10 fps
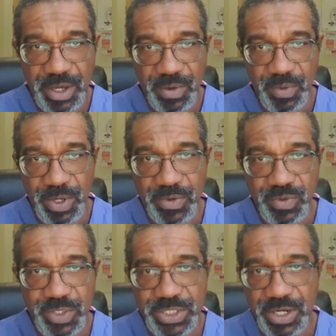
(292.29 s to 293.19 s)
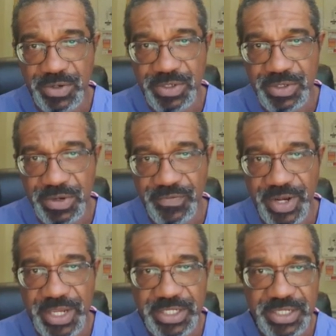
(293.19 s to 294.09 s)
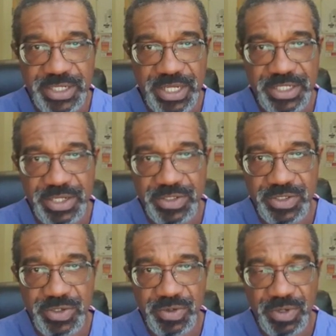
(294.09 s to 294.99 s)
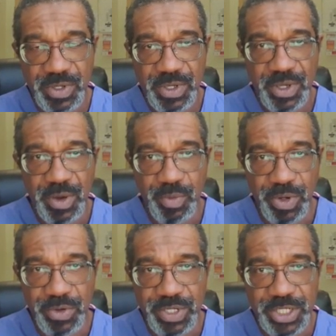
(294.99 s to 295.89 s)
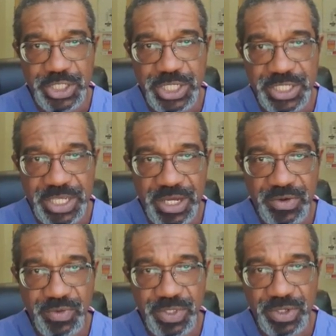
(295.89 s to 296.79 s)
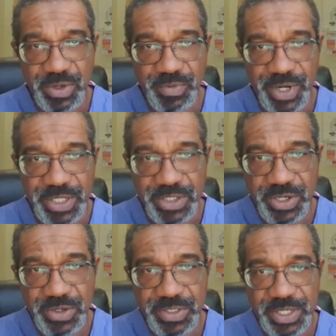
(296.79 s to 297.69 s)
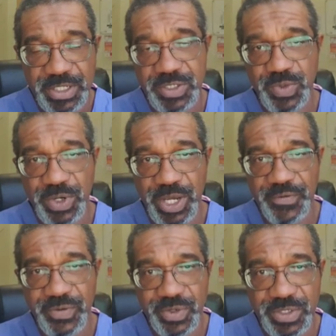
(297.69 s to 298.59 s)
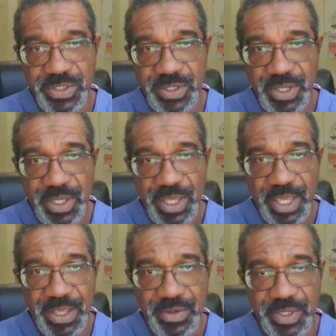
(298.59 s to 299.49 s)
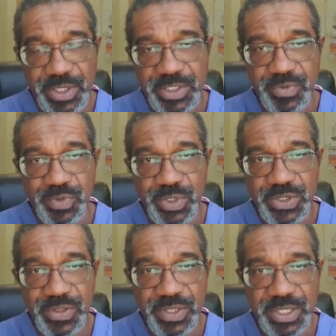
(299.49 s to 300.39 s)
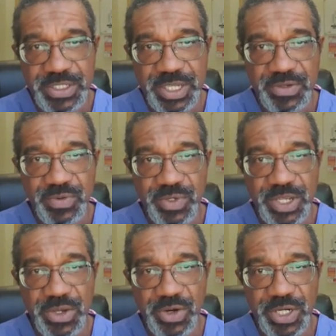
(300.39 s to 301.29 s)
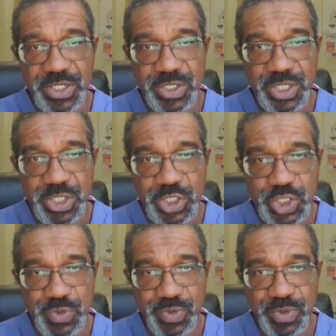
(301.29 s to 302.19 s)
One which I would advise is asking to blow their cheeks out with a compressed nose and swallow afterwards. because most of the things that would encourage the eustachian tube